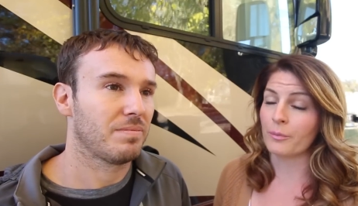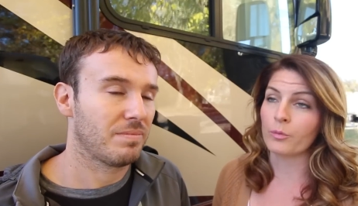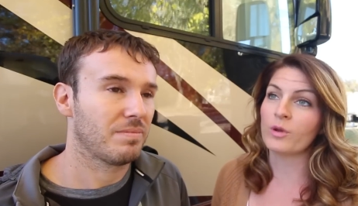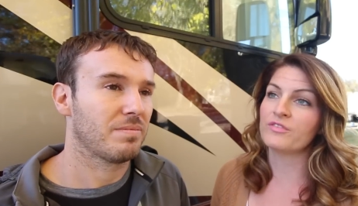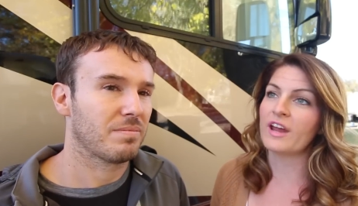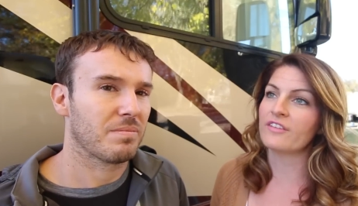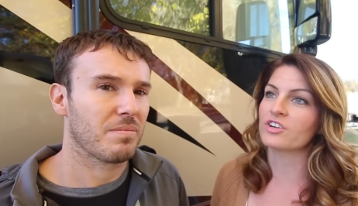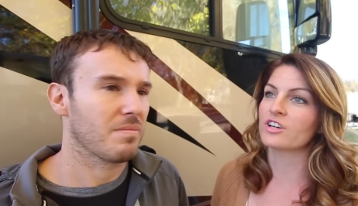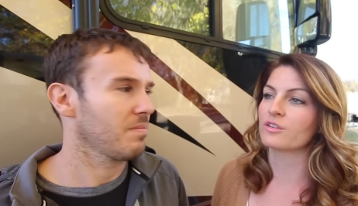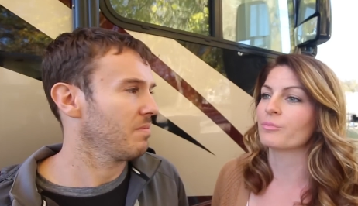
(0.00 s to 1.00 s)
Speaker 1: Um, we've
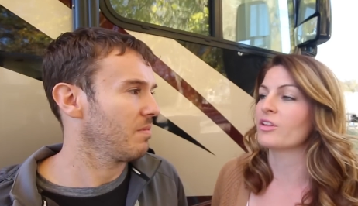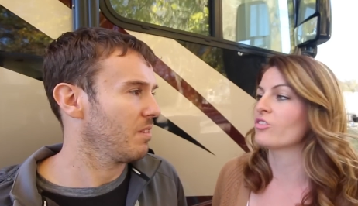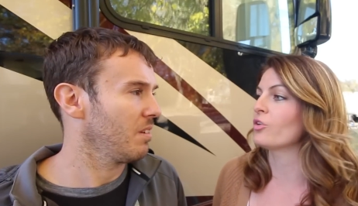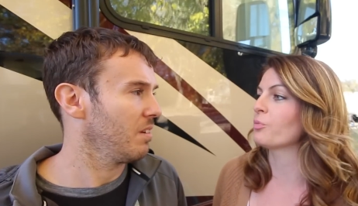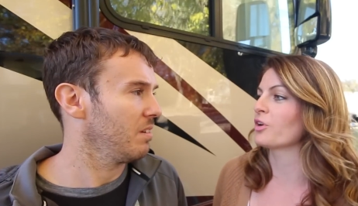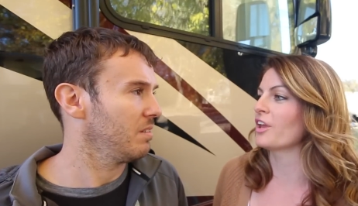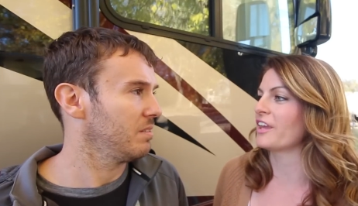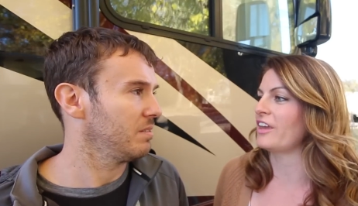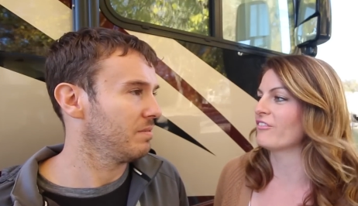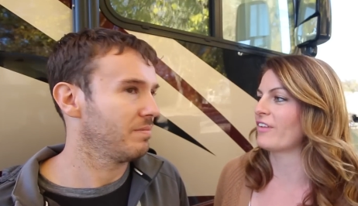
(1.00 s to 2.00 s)
never been super
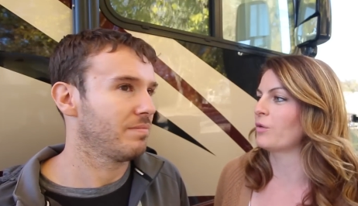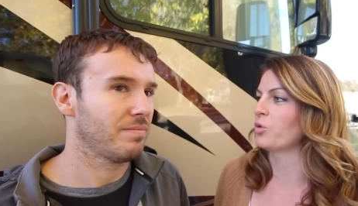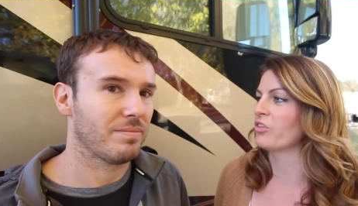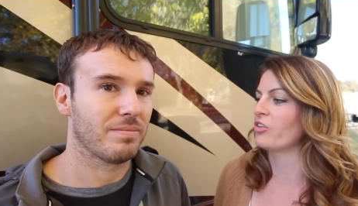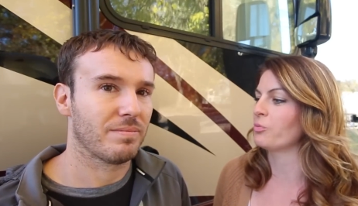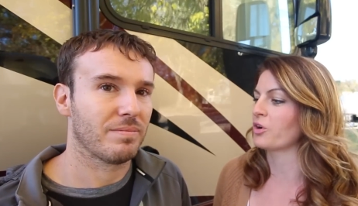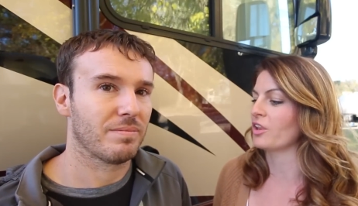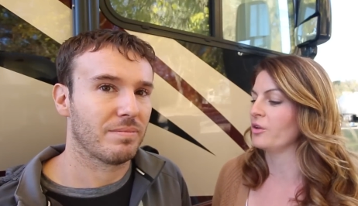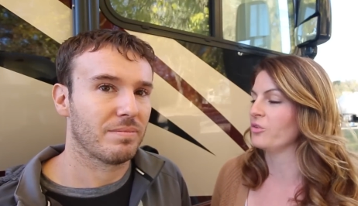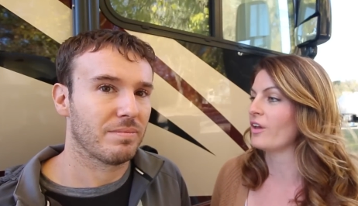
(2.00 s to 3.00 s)
lucky and found one super
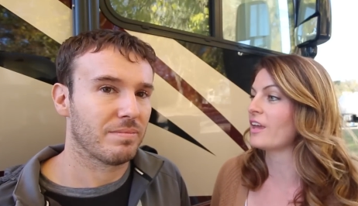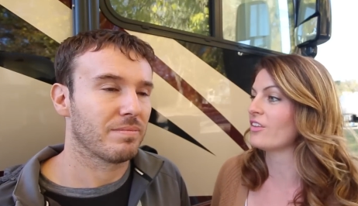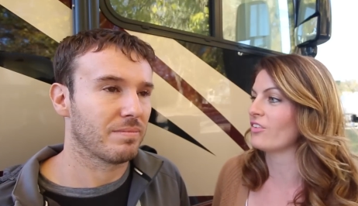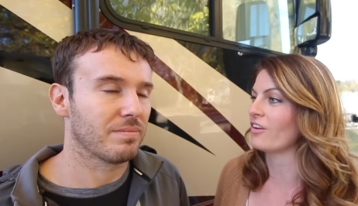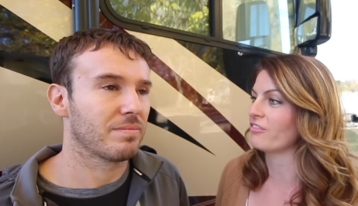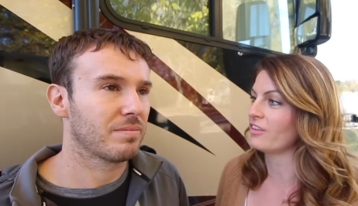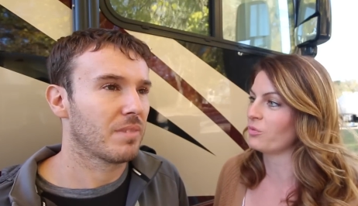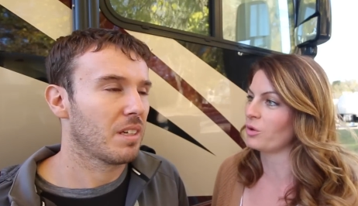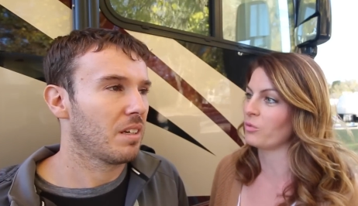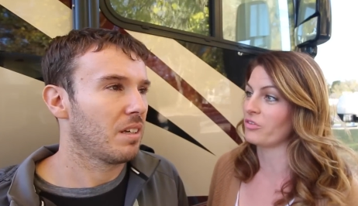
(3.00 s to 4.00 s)
close. I guess our
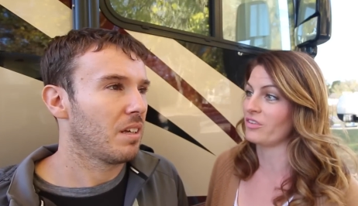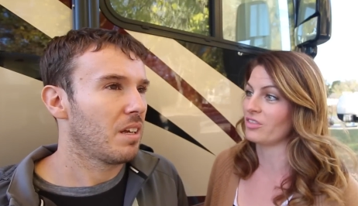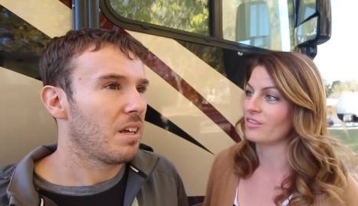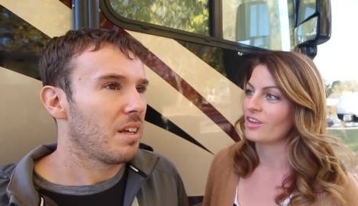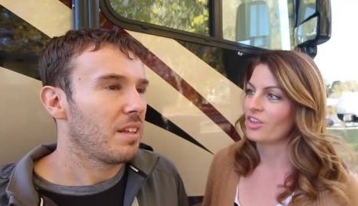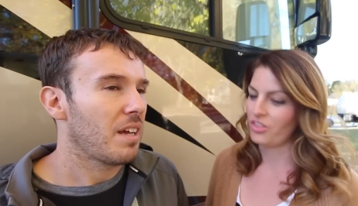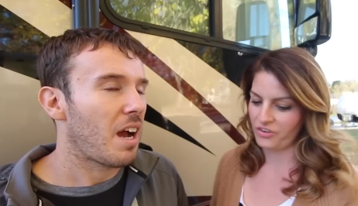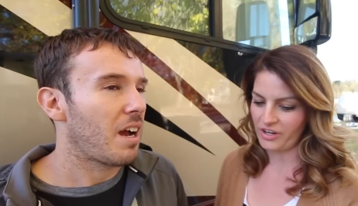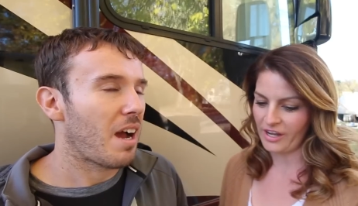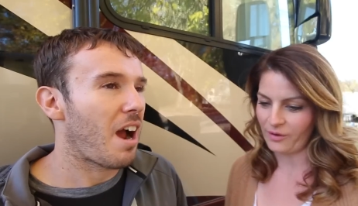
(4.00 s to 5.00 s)
fifth wheel was in
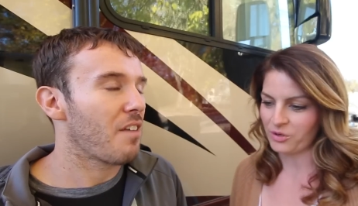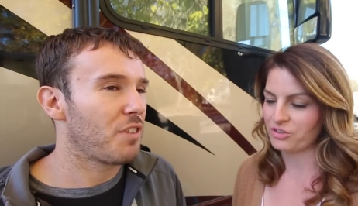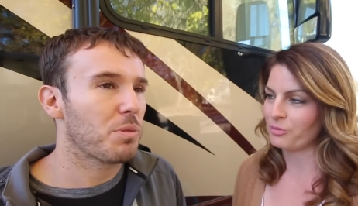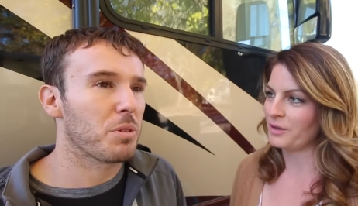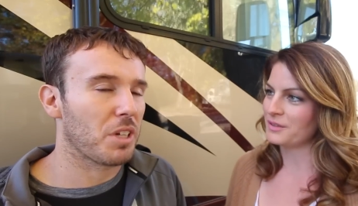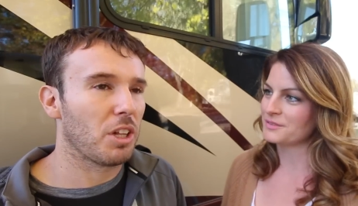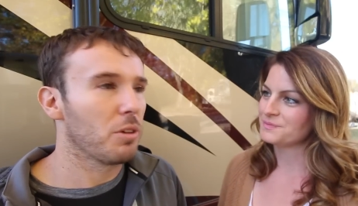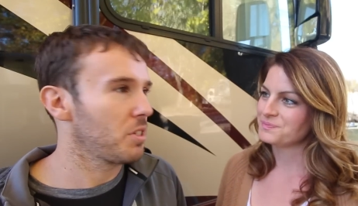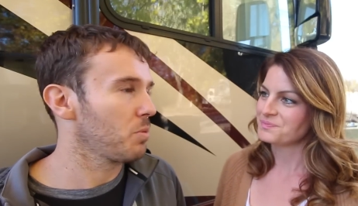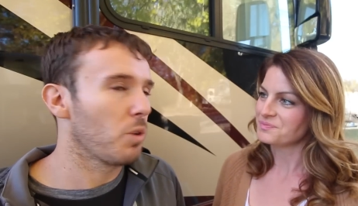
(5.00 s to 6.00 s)
three hours. Our fifth wheel was the
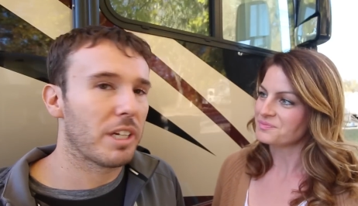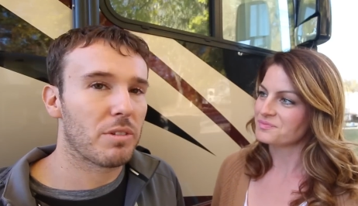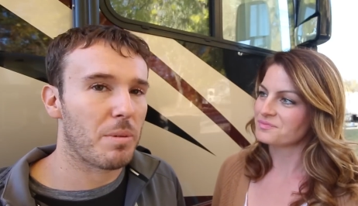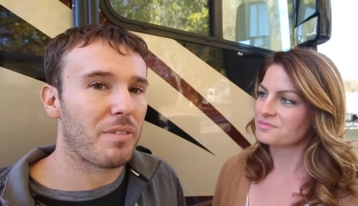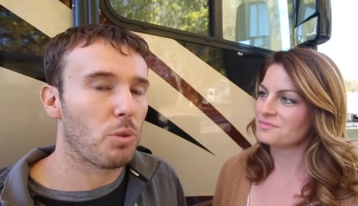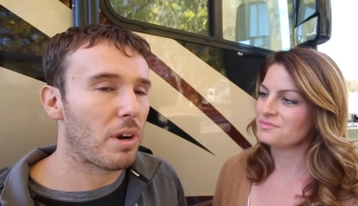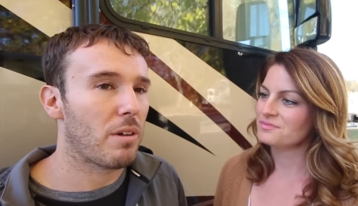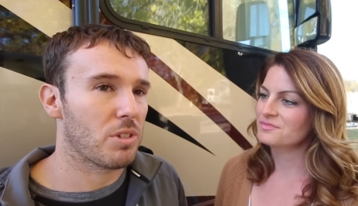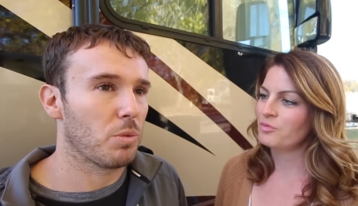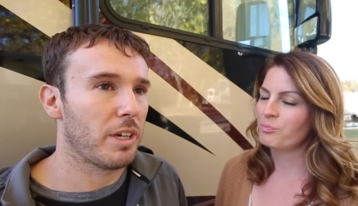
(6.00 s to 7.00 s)
Speaker 2: closest one. It was about four
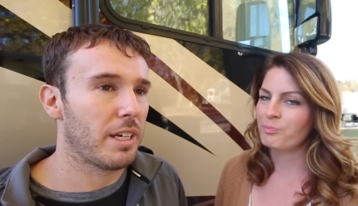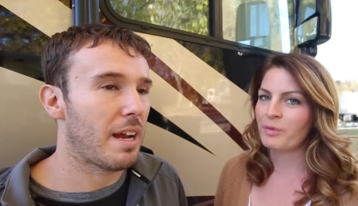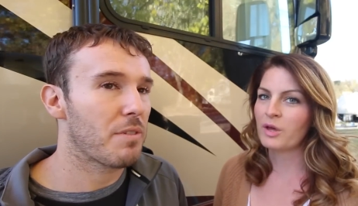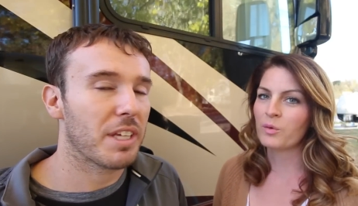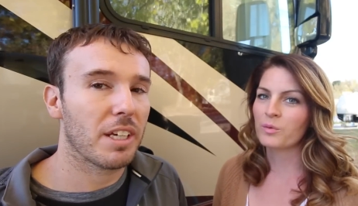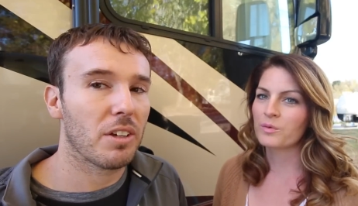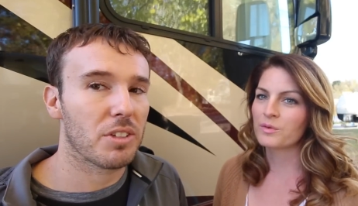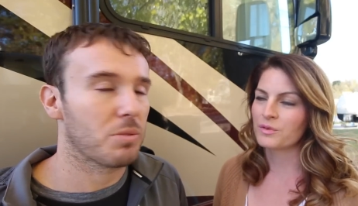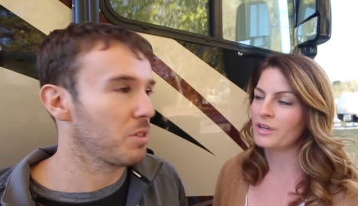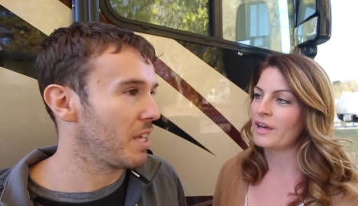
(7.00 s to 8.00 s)
hours away. But, Everything
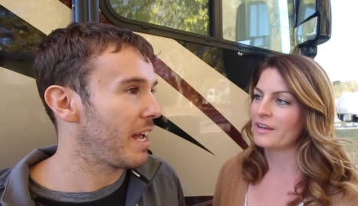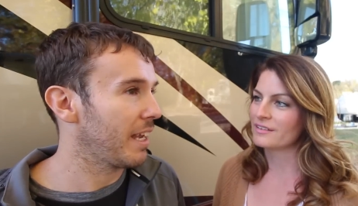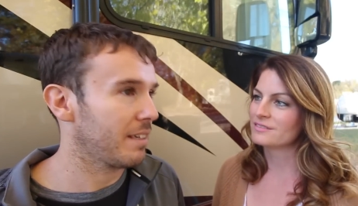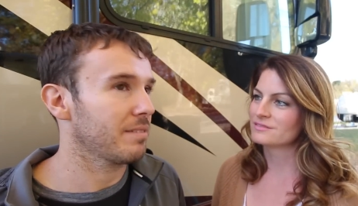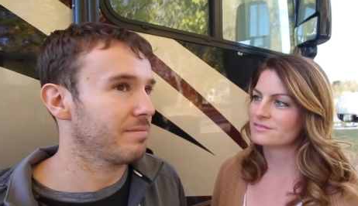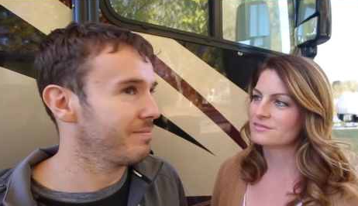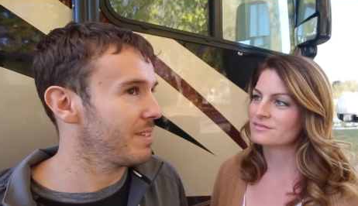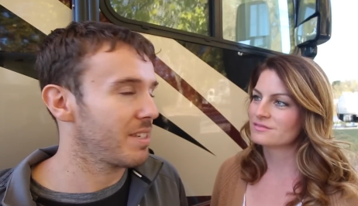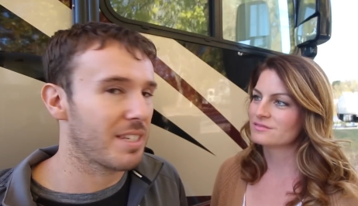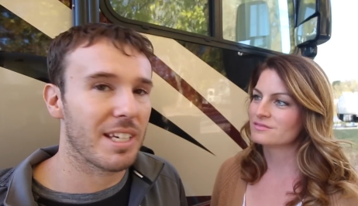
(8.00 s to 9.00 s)
else was yeah. like
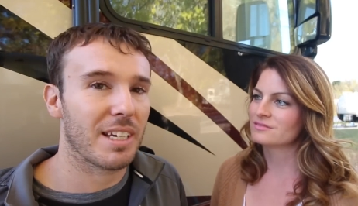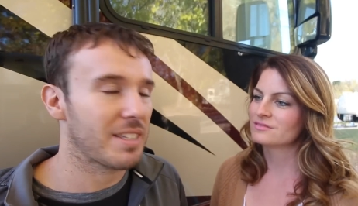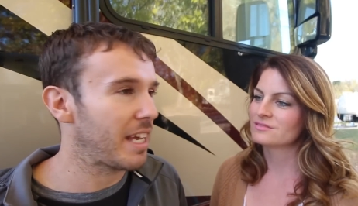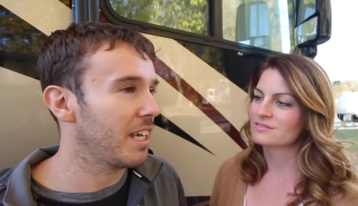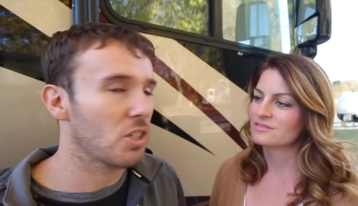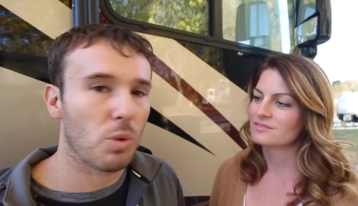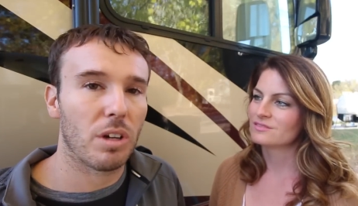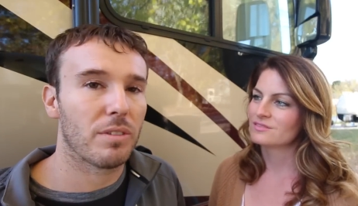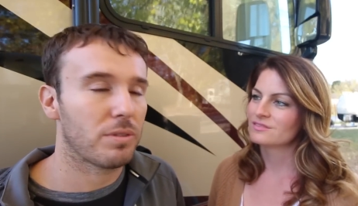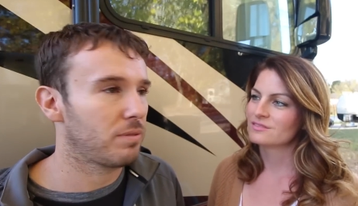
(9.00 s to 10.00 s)
six, eight,
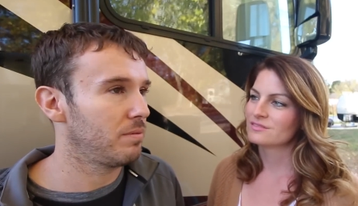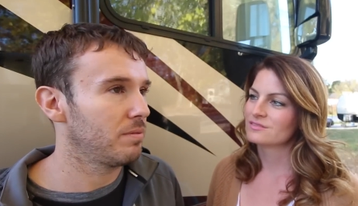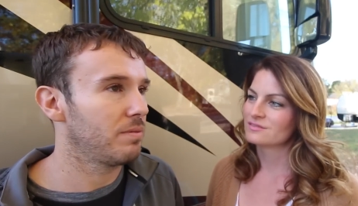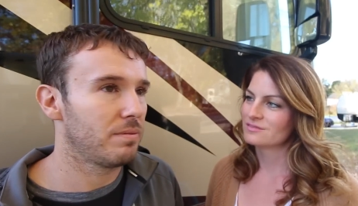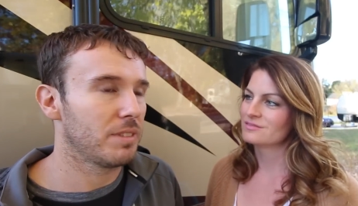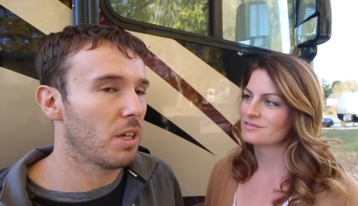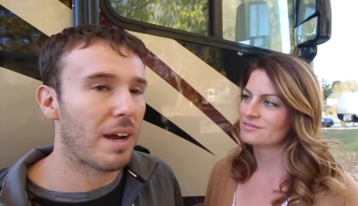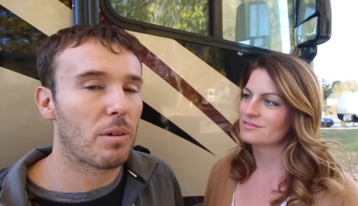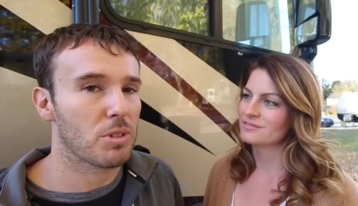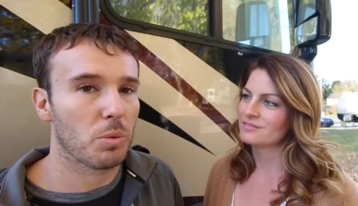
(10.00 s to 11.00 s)
twelve, you know,
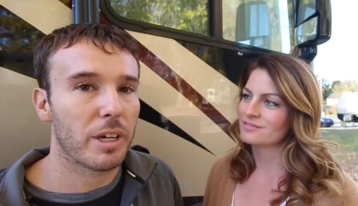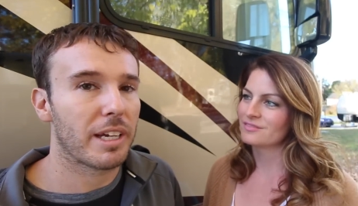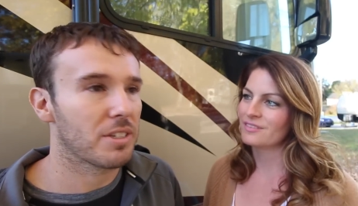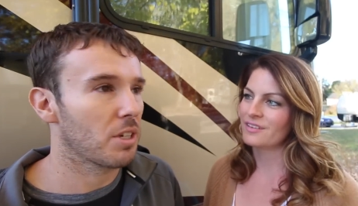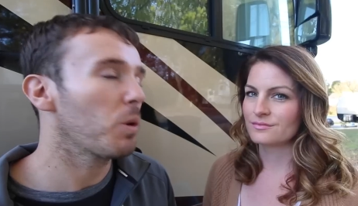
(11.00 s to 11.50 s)
hours away. So